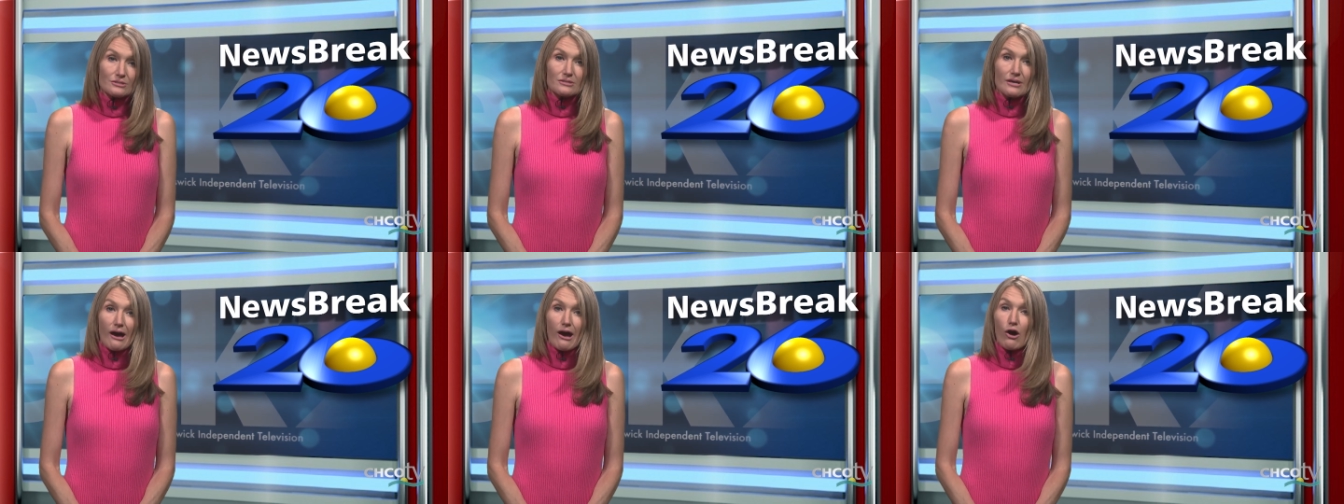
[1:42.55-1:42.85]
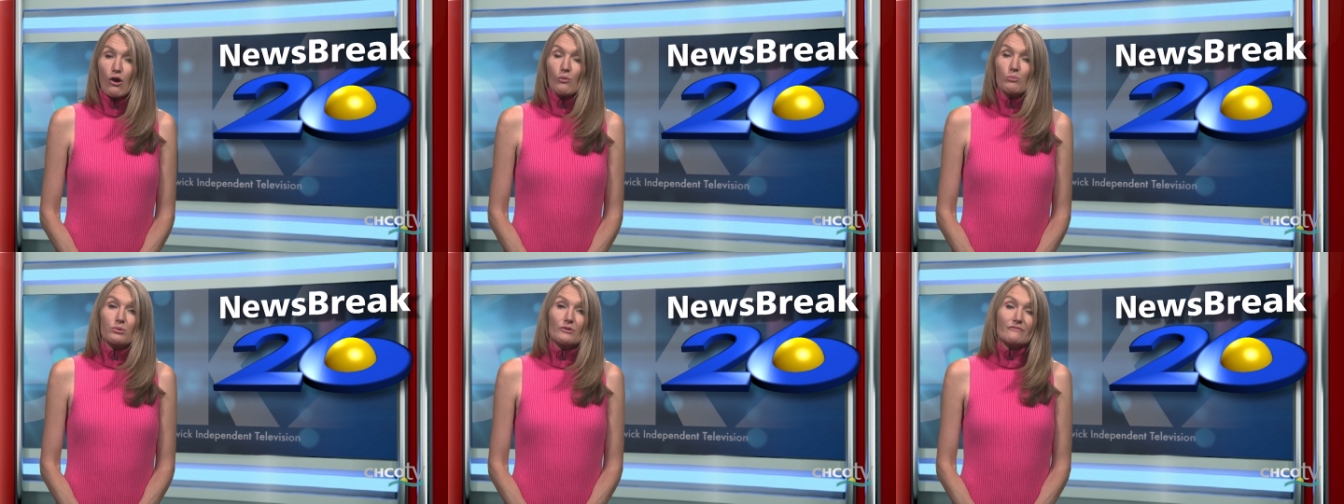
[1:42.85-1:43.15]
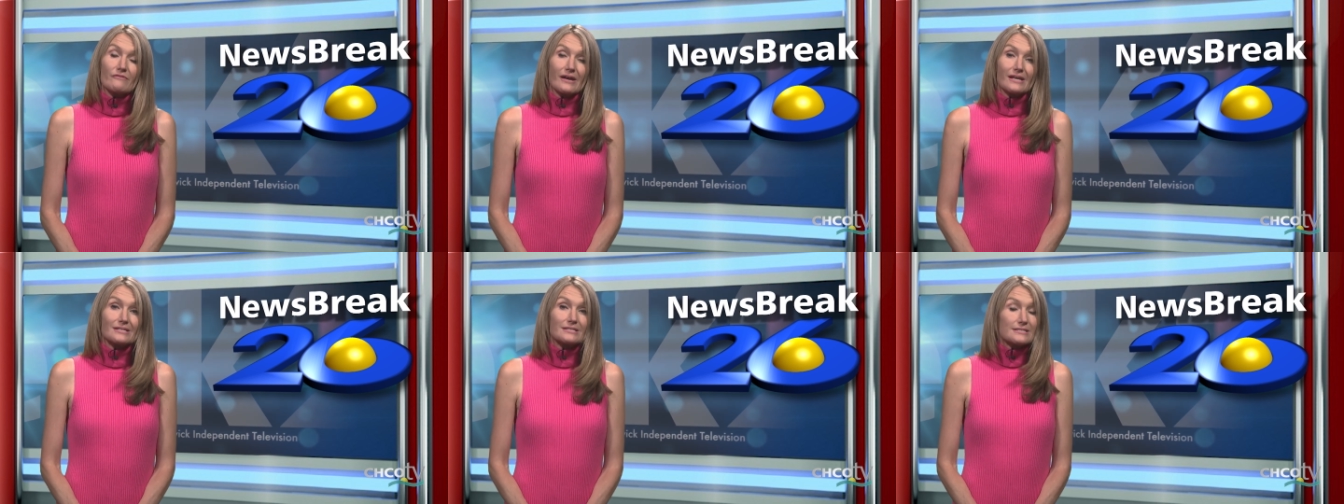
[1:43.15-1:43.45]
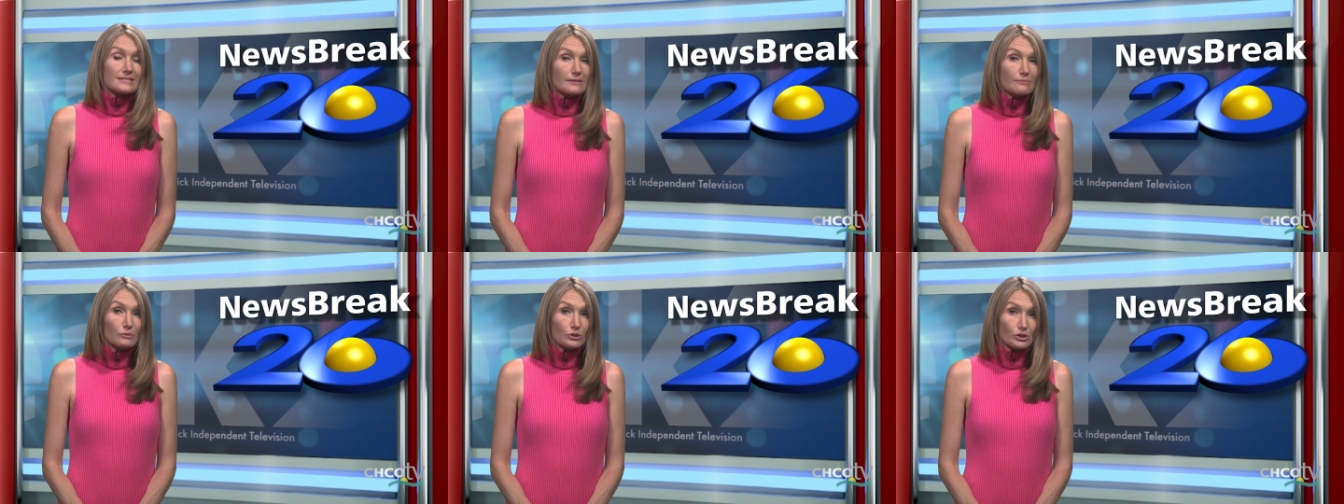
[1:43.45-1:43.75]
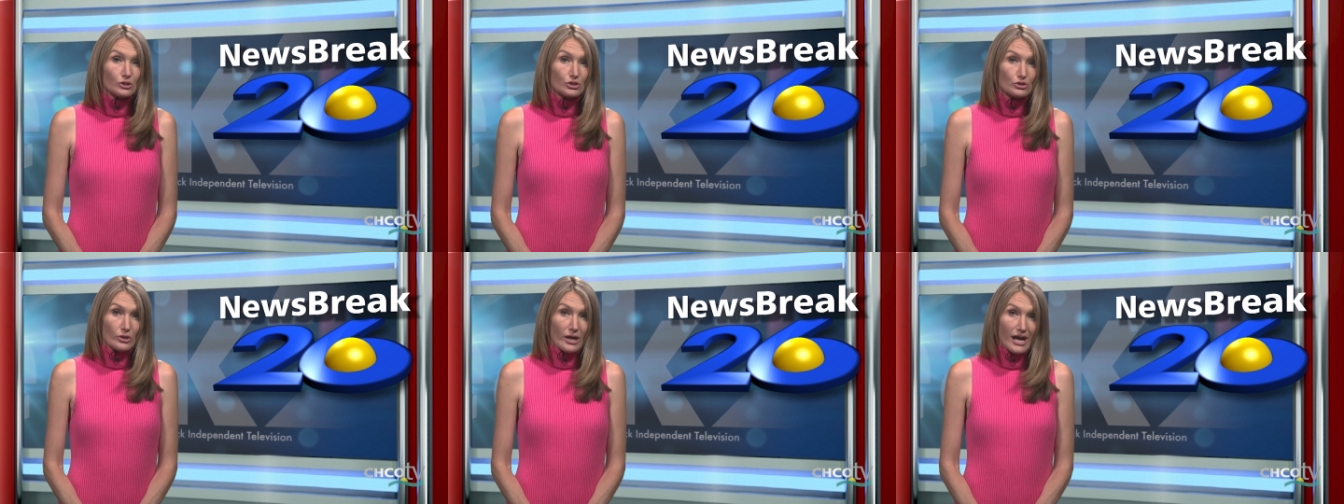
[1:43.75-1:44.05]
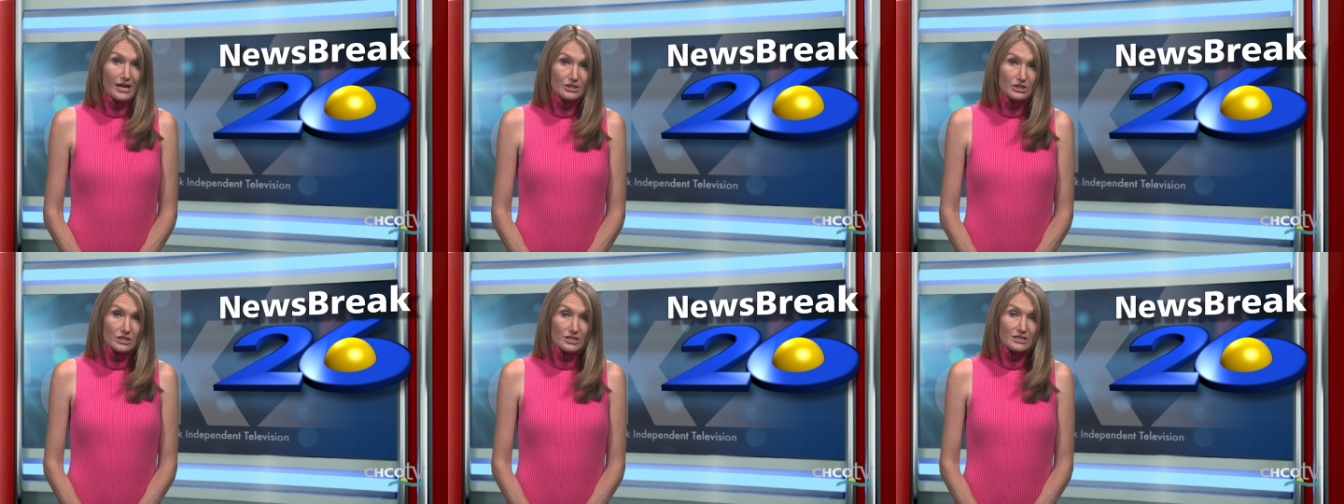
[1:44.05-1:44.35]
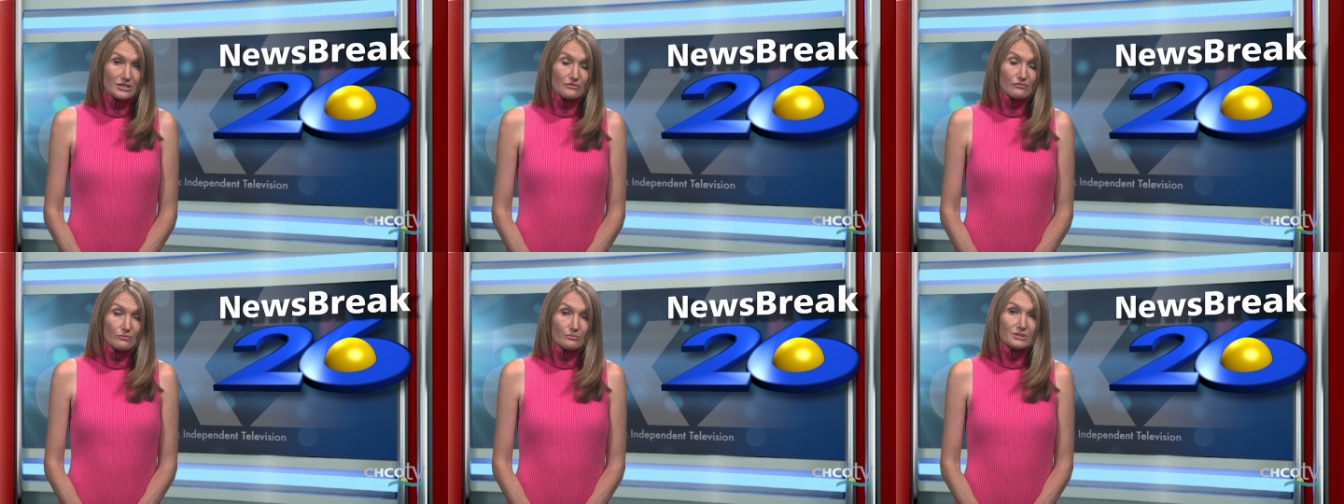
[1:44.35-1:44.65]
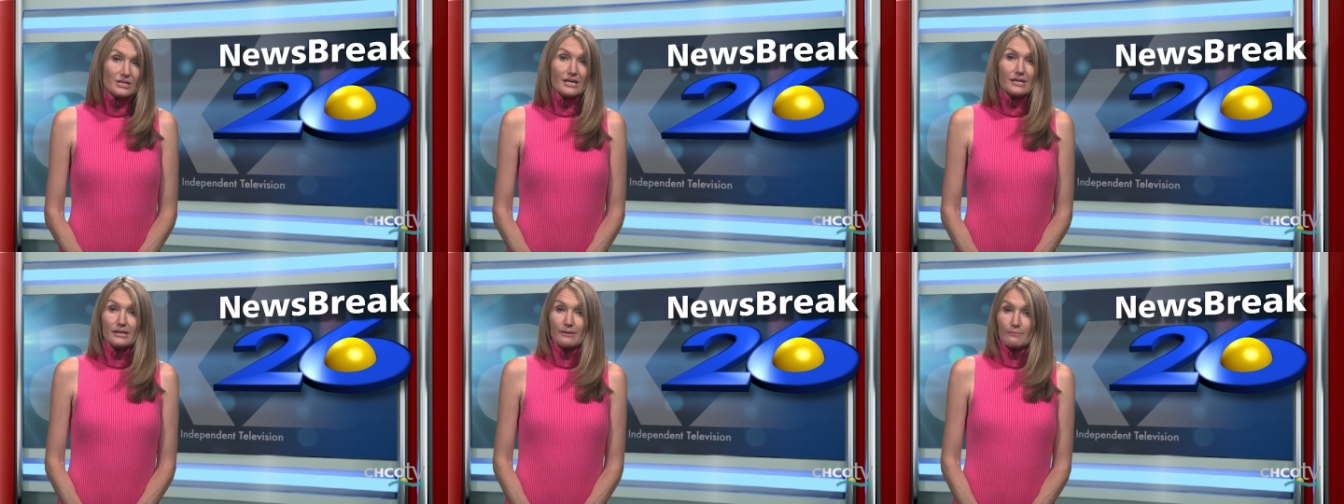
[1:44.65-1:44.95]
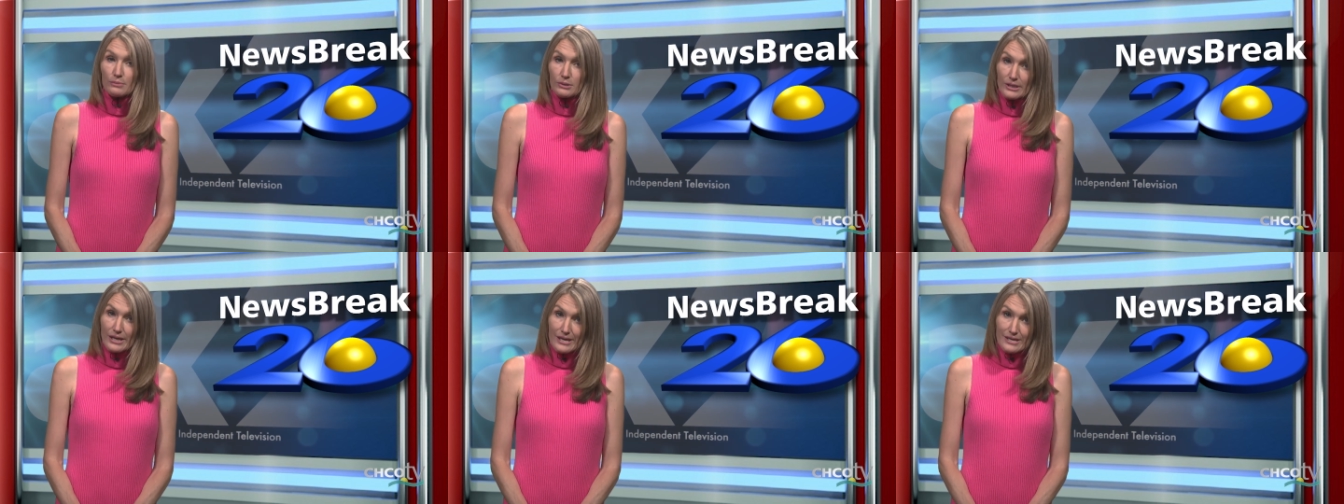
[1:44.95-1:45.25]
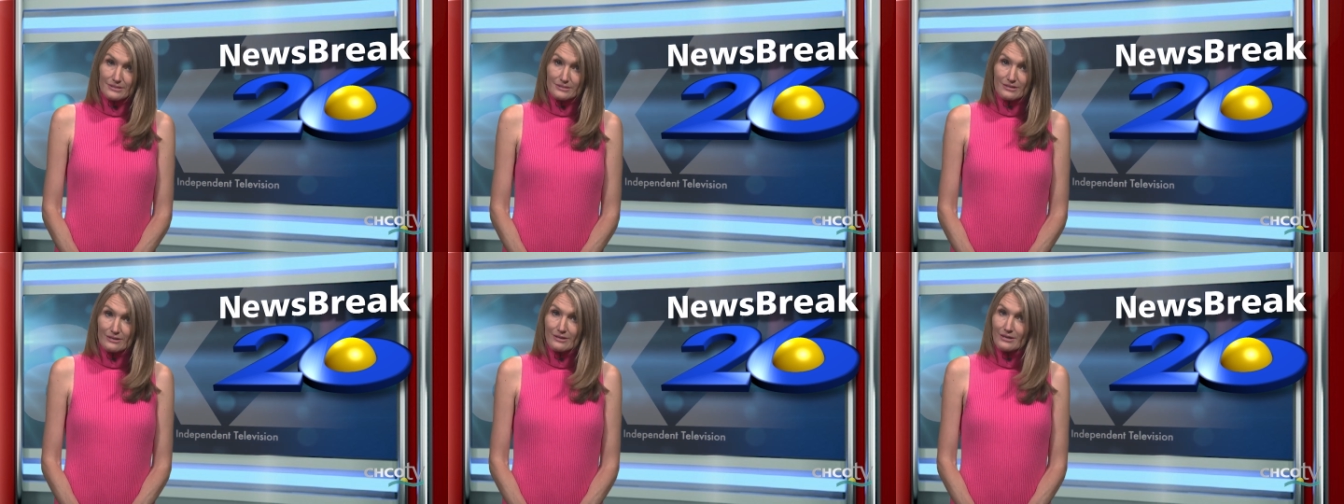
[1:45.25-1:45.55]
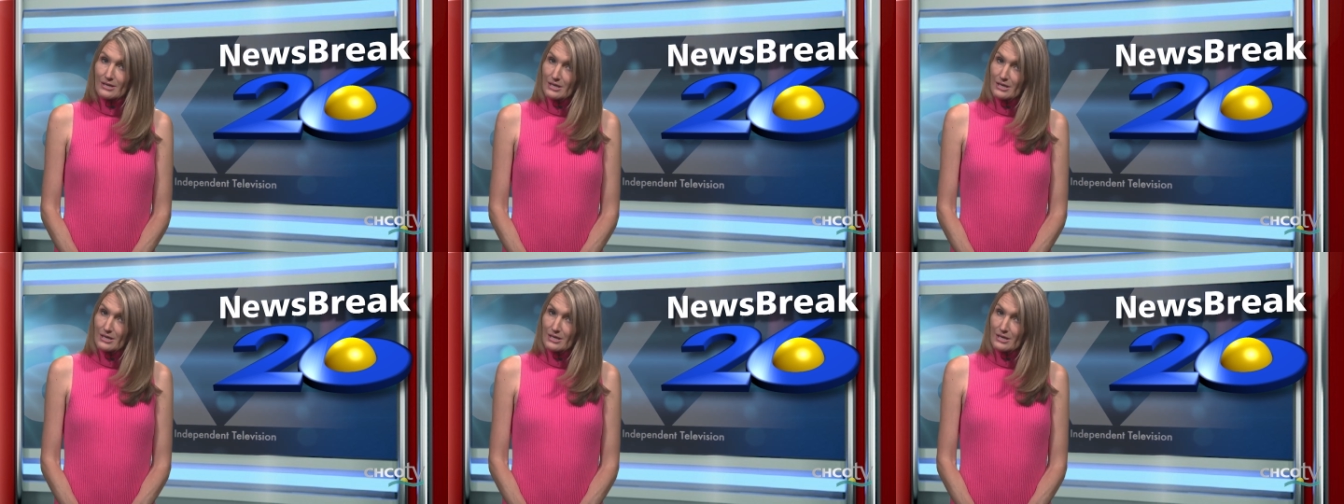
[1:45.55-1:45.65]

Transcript: to help prevent similar tragedies from taking place.